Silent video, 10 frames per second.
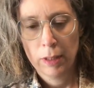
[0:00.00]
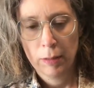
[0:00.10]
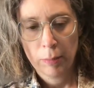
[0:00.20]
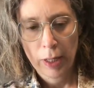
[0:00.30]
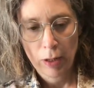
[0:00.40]

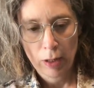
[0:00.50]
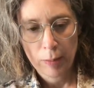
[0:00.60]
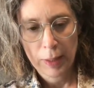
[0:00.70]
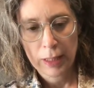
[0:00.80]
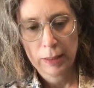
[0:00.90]
my arm,
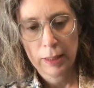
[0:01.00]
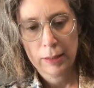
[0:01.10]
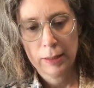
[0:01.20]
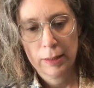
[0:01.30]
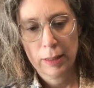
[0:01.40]
at
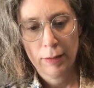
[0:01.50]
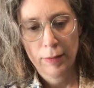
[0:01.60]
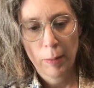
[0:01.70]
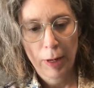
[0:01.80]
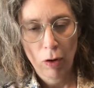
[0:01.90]
least, if not
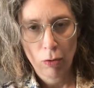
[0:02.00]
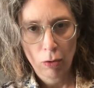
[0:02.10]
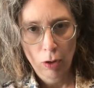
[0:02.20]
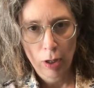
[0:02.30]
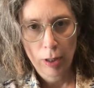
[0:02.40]
my whole
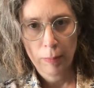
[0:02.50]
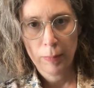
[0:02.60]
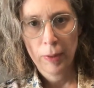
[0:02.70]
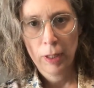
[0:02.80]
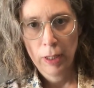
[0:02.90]
arm,
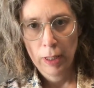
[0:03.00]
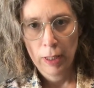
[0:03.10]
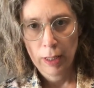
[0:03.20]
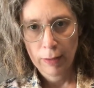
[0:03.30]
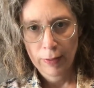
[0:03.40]

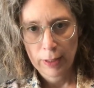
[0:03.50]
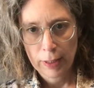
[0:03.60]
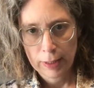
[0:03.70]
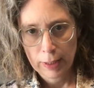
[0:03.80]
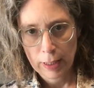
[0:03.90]
if I
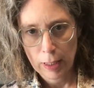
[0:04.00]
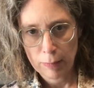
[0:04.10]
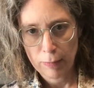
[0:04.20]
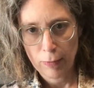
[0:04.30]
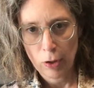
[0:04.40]
let the cup
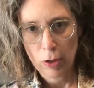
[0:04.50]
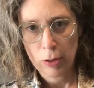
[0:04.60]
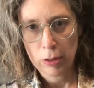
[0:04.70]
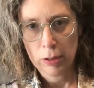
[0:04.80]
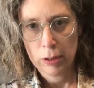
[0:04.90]
fall